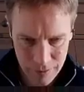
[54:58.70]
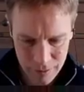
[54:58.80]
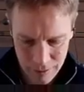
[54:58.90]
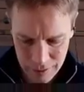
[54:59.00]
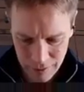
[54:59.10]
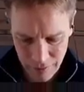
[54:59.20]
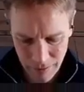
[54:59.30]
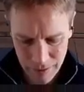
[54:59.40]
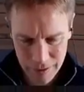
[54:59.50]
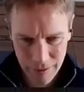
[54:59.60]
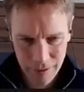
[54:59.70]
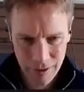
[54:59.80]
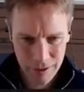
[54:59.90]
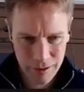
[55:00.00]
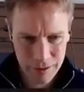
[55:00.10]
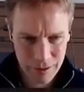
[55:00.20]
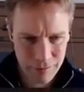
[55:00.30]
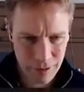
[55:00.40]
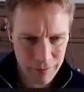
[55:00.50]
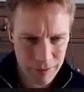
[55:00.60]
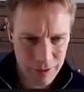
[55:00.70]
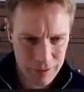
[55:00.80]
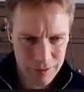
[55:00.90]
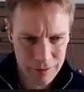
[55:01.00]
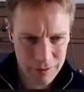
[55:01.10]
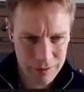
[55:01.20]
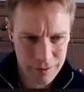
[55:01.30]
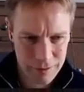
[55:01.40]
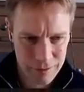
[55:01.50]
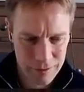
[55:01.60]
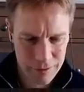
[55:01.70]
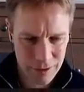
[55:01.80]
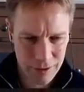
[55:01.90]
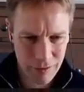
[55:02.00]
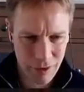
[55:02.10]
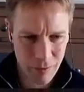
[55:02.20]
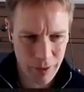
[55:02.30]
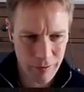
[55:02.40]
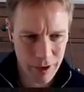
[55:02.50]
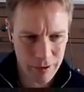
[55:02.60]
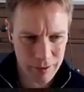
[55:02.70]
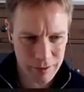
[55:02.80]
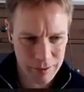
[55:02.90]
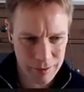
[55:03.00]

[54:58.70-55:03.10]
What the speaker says: Is there a thing? Can you say Revlon? Was that the other way round?